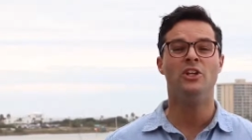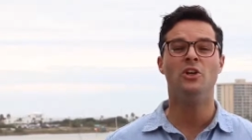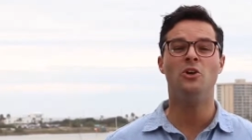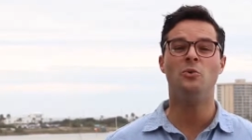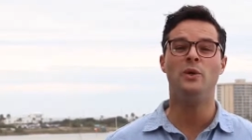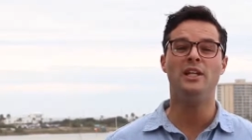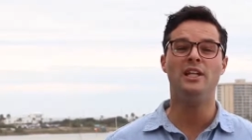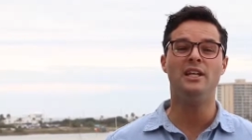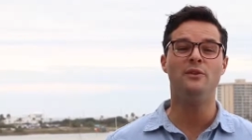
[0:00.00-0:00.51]
You
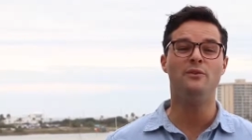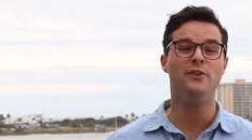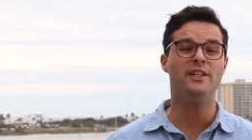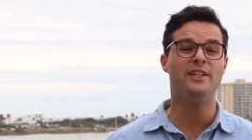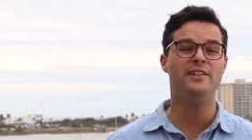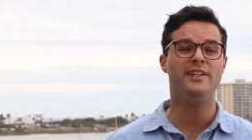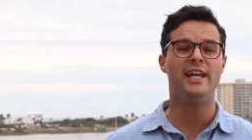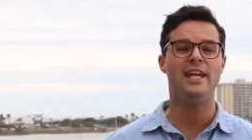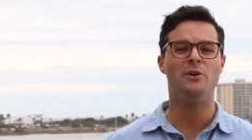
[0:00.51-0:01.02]
know, we live
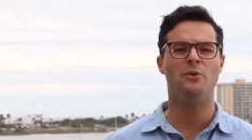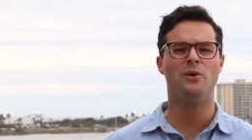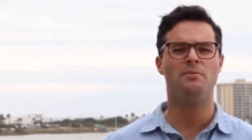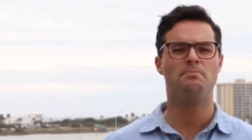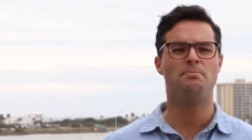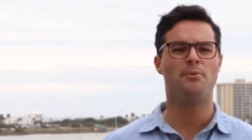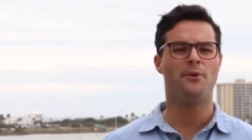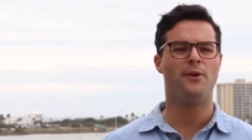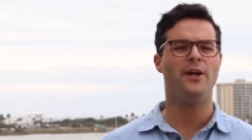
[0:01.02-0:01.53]
in a day
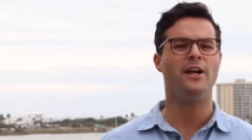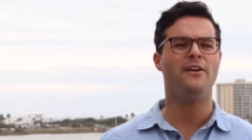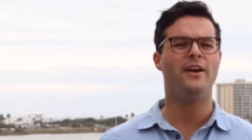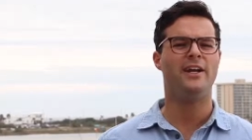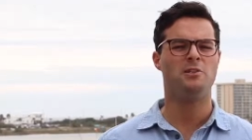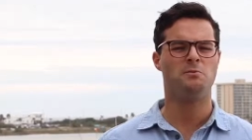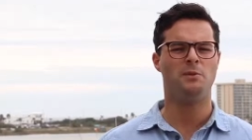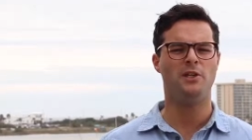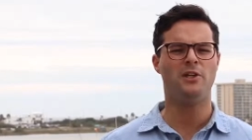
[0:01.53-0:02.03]
where
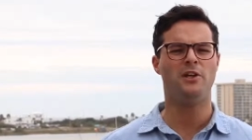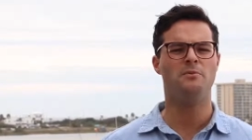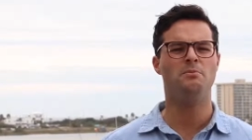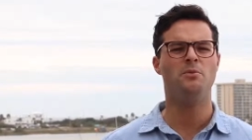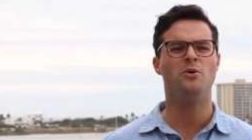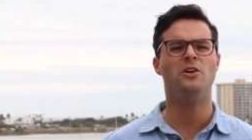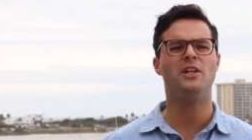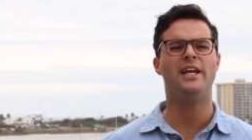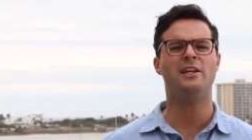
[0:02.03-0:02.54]
prayer has
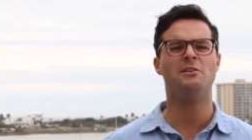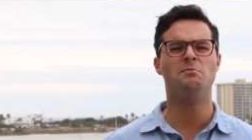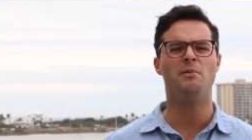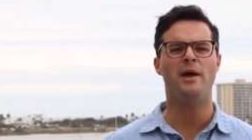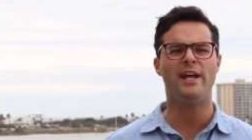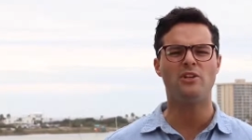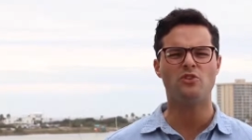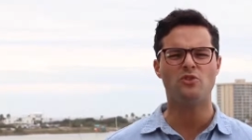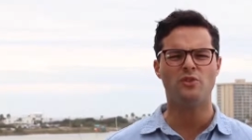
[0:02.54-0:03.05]
become more like
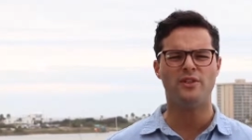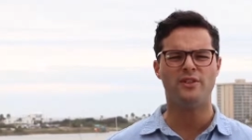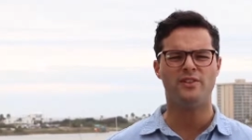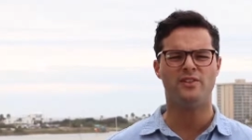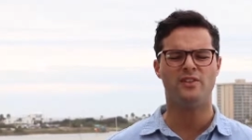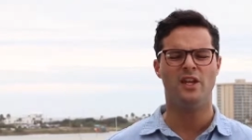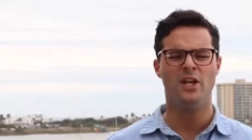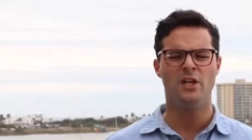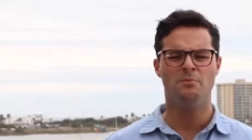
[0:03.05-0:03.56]

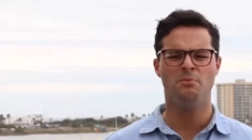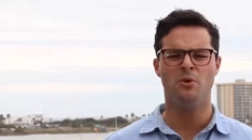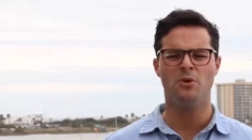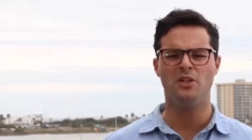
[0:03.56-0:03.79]
mantras,